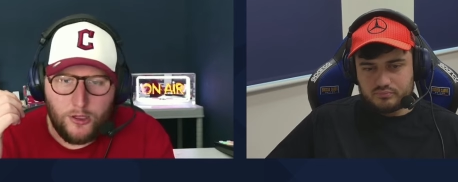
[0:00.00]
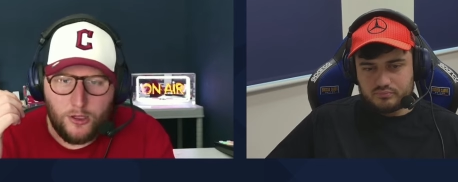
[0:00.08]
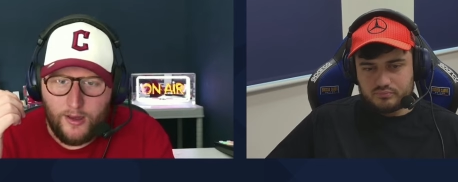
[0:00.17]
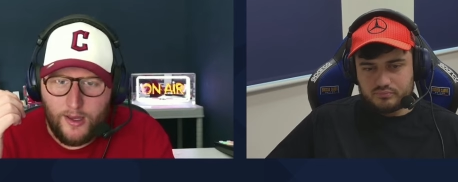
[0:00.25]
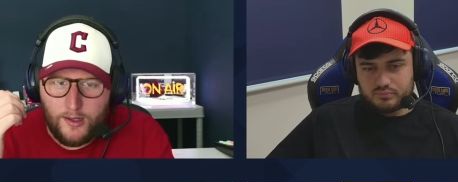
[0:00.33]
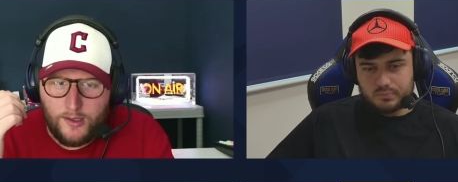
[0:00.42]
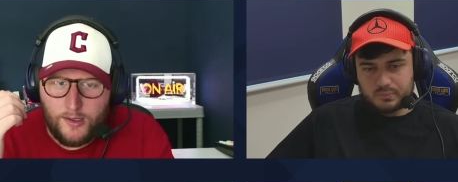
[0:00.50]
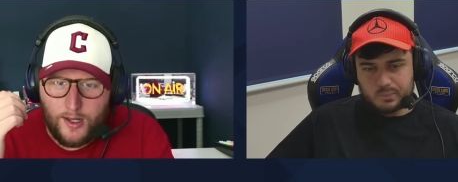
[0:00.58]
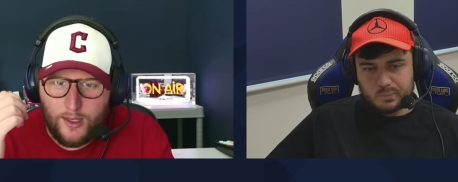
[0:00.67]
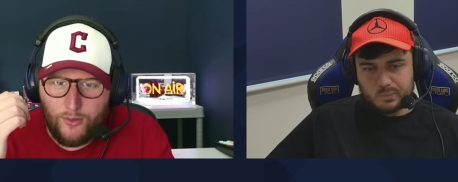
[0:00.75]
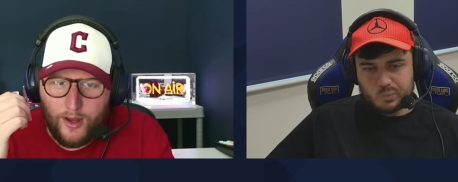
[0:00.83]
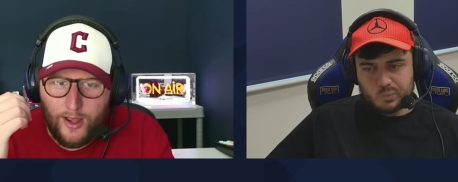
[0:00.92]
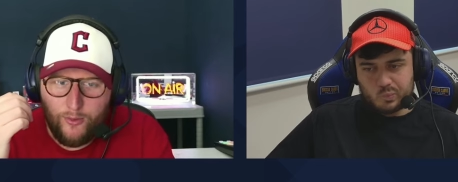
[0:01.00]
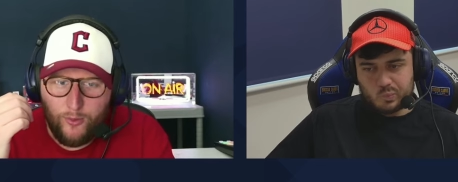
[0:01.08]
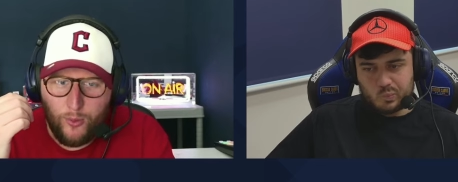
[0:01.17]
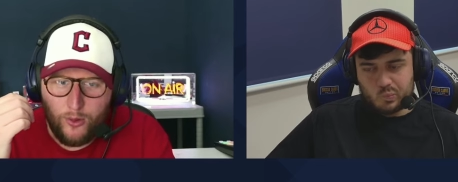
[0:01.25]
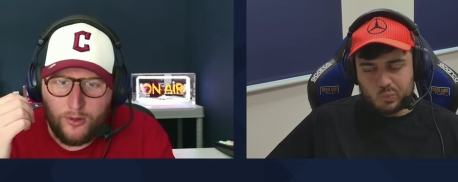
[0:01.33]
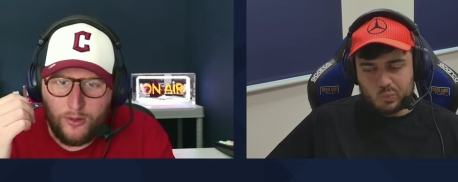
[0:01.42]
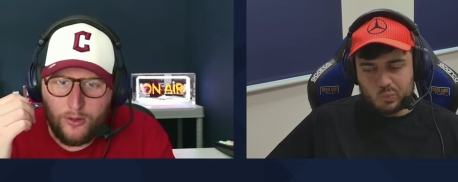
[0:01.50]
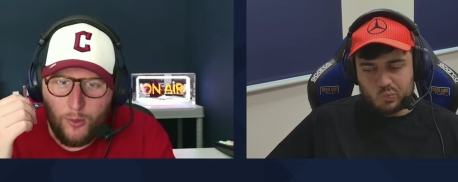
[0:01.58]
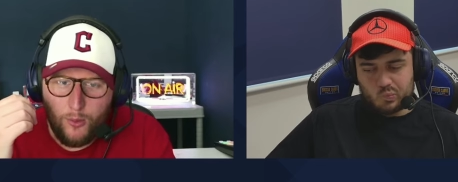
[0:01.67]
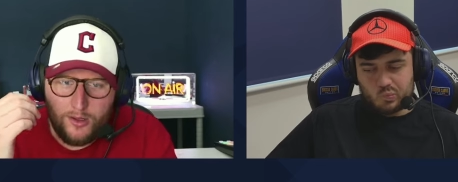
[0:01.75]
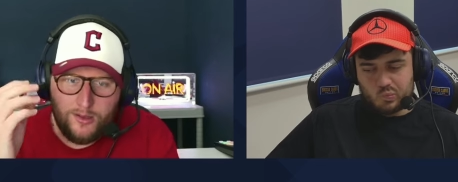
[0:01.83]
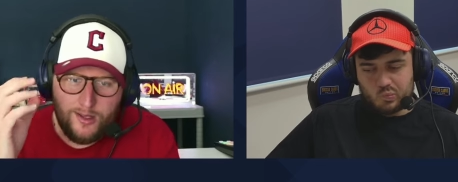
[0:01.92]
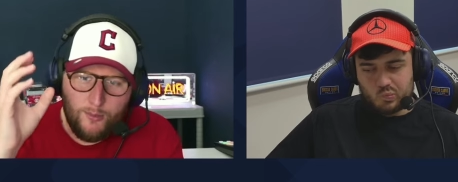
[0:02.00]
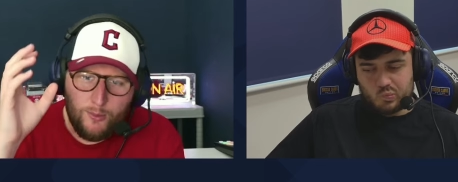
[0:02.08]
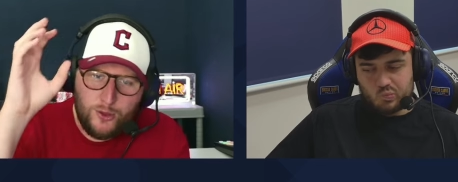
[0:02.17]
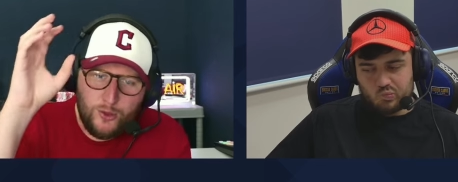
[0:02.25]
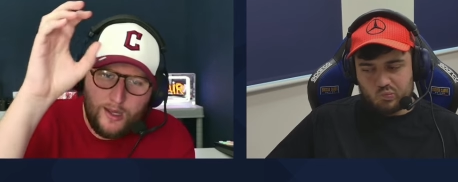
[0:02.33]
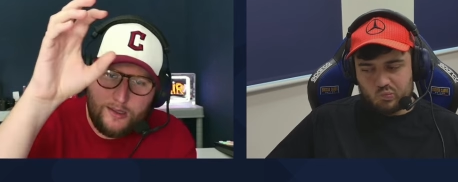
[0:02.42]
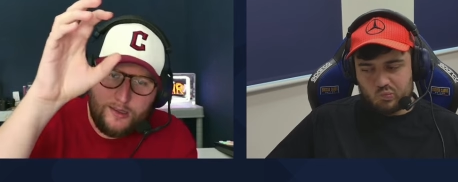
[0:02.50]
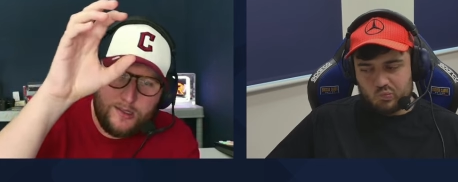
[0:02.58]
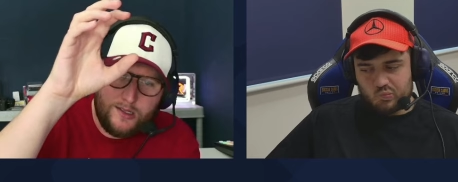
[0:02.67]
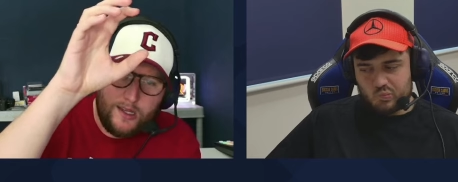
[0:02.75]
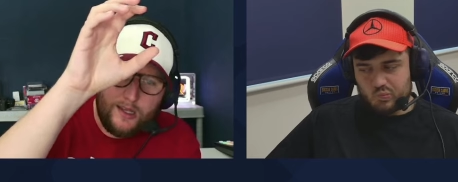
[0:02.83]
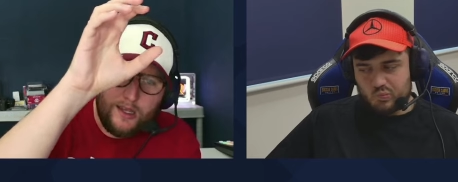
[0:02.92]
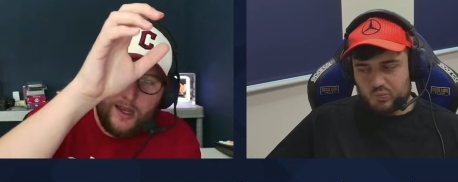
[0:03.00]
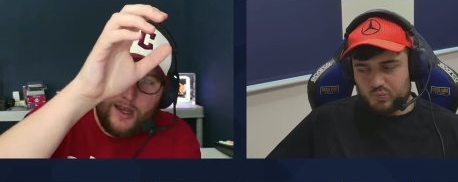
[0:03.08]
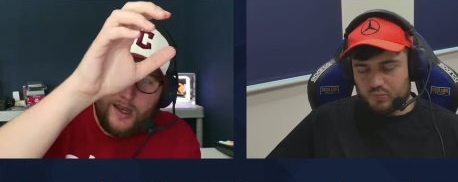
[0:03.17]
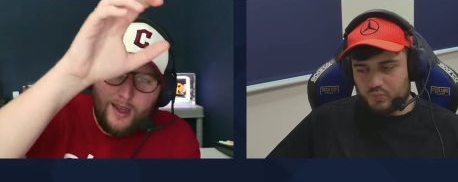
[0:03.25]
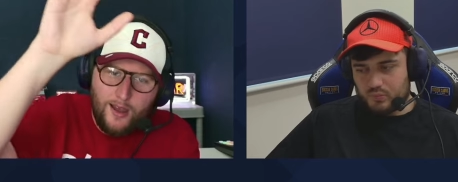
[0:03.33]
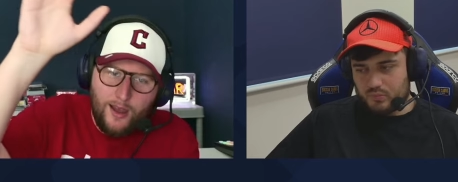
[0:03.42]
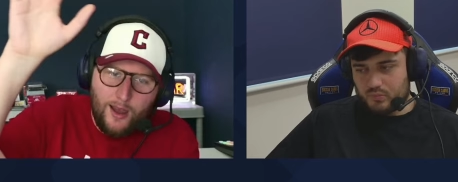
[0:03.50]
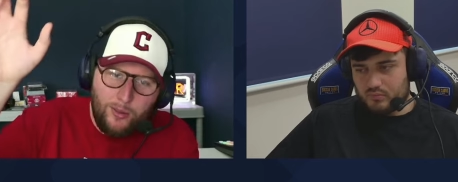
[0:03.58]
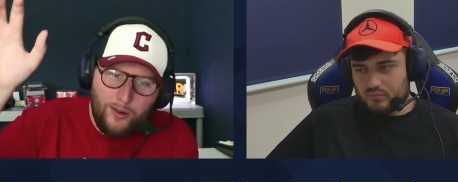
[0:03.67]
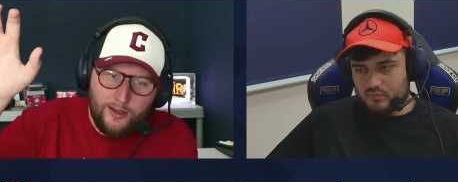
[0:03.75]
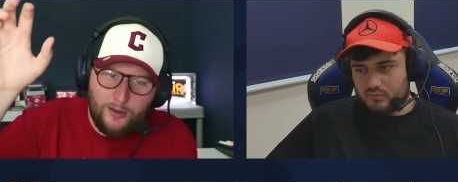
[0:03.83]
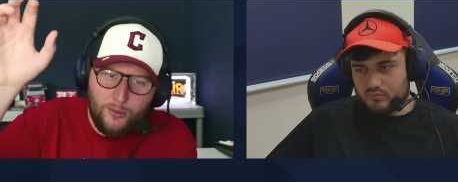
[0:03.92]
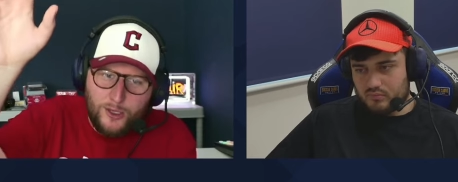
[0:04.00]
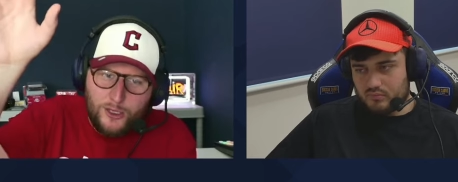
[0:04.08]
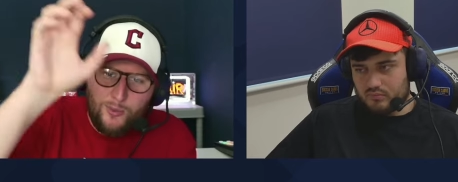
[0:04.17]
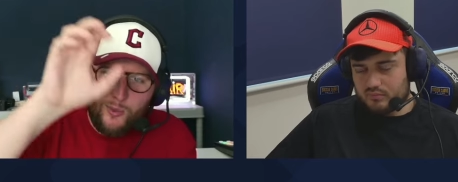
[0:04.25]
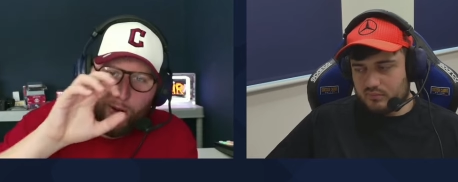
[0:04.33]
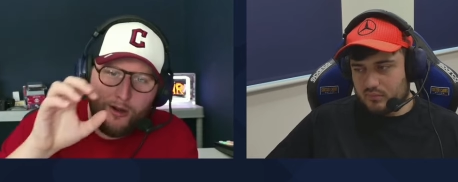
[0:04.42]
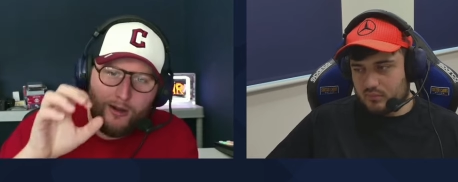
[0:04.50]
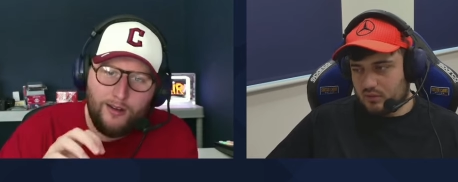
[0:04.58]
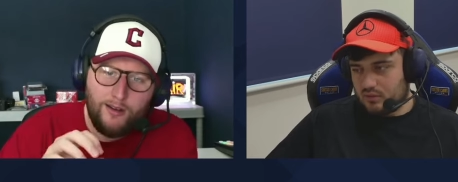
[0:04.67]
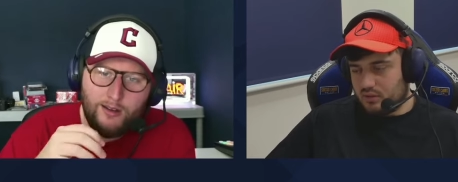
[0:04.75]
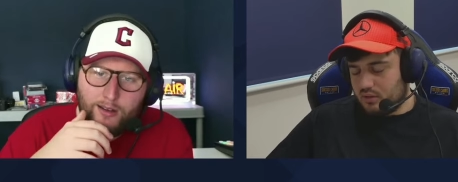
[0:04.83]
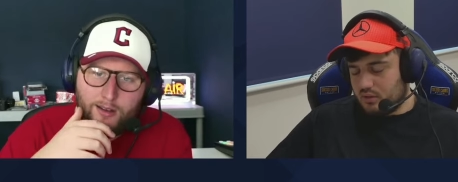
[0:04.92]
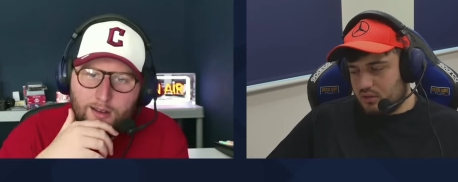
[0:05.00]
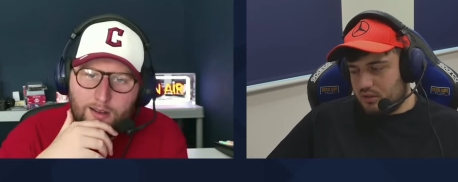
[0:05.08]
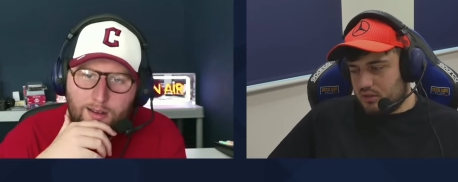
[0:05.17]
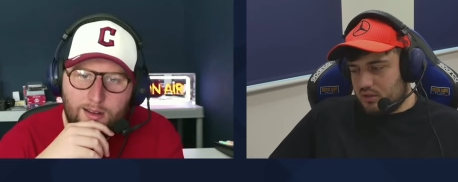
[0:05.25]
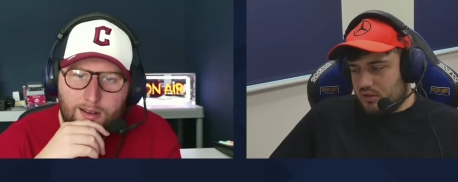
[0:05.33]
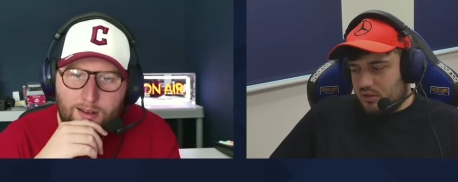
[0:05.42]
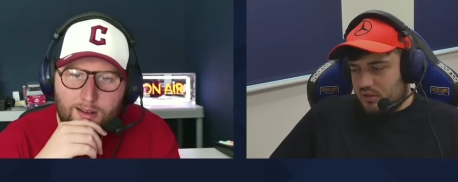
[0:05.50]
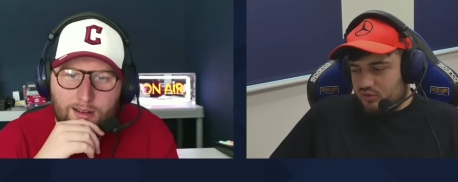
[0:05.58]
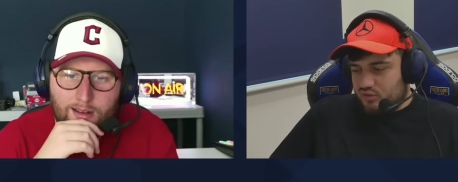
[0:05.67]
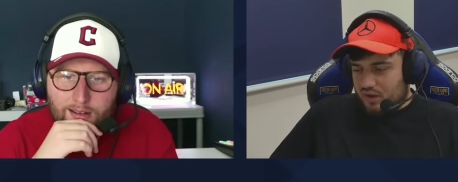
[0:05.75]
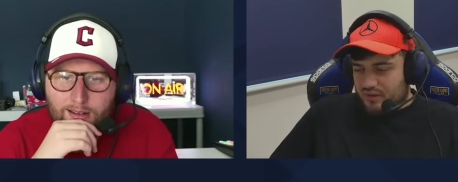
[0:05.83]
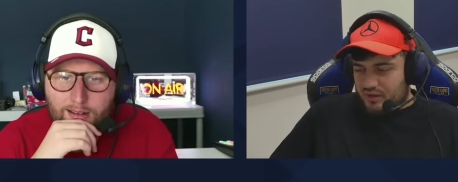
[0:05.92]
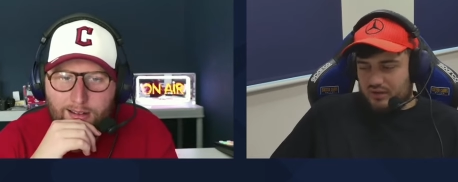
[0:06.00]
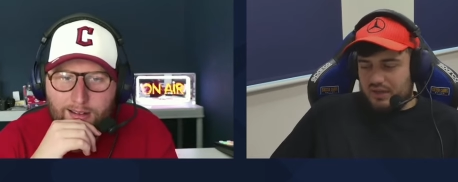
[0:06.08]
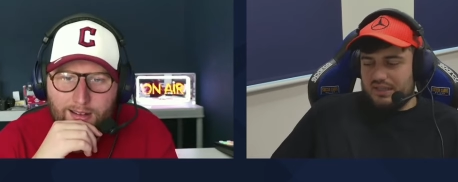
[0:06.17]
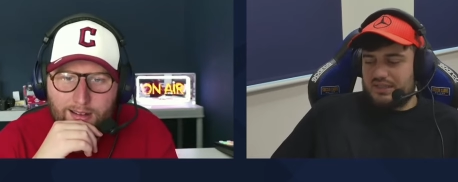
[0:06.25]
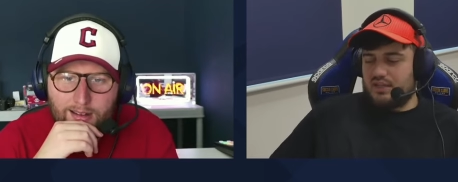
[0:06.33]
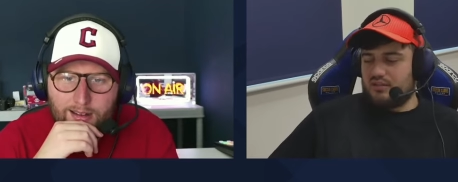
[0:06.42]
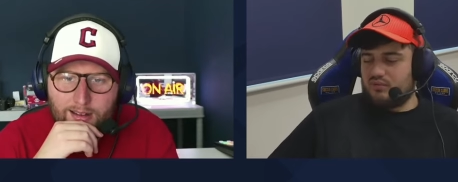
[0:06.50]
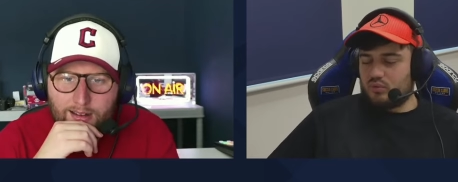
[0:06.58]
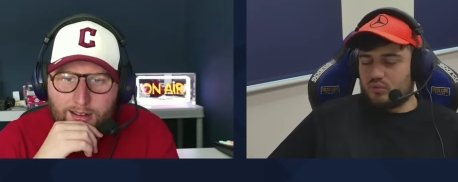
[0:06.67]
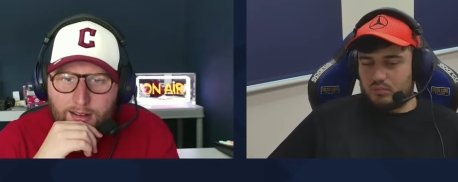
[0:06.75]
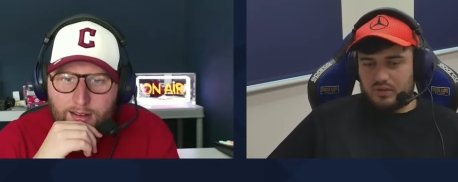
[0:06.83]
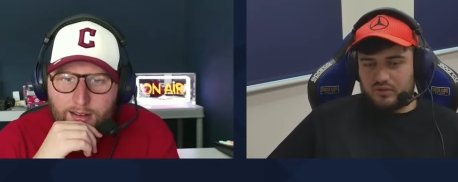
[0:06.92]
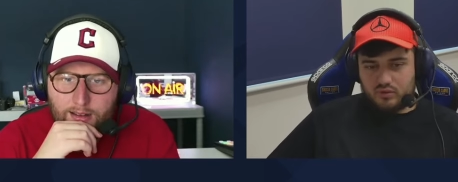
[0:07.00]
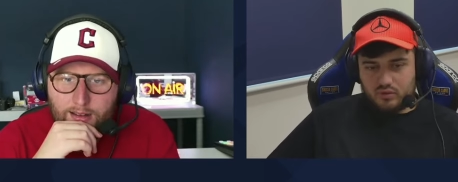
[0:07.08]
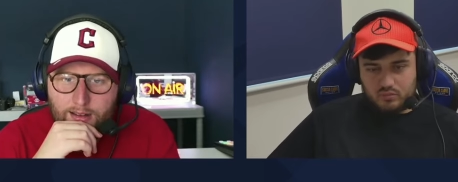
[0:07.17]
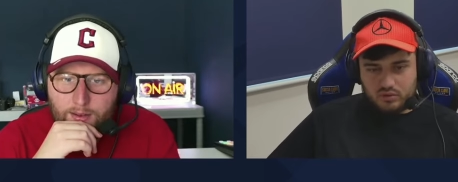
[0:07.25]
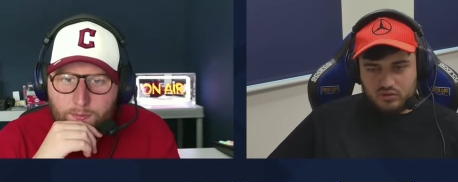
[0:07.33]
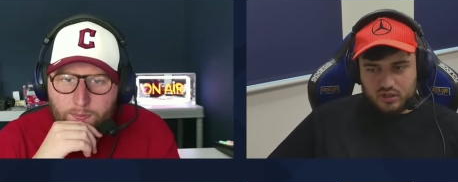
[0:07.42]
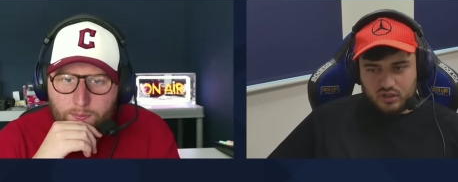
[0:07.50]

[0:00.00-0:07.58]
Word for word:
Speaker 1: curated sets for F1. So, what set would you like to see apply to which sport?
Speaker 2: A driver curated set in F1 would be fun because